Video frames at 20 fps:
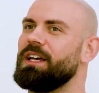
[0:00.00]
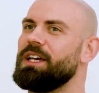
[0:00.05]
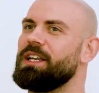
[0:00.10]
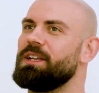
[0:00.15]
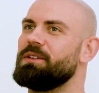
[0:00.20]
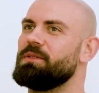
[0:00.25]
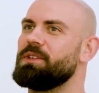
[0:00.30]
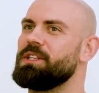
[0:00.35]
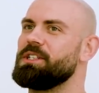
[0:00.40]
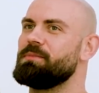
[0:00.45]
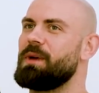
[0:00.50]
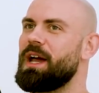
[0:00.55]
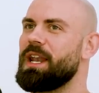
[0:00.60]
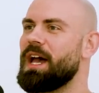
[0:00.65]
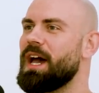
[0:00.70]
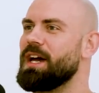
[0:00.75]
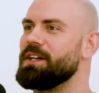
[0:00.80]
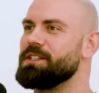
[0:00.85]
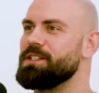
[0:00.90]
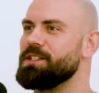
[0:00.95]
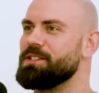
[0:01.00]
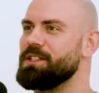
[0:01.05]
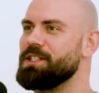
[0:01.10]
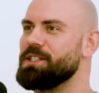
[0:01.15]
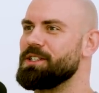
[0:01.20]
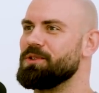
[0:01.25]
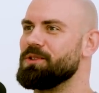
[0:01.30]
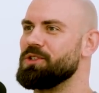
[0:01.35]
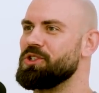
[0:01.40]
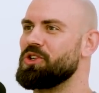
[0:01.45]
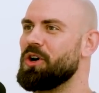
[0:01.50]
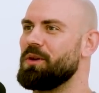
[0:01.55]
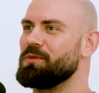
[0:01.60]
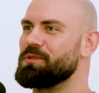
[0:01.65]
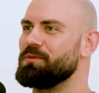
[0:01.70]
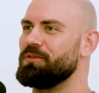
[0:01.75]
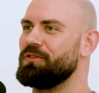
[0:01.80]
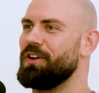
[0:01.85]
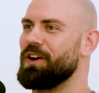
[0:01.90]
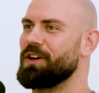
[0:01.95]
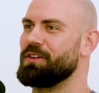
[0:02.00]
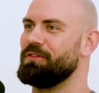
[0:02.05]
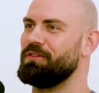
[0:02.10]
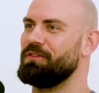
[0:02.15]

it uh, these manor houses, you need to go and chop some fucking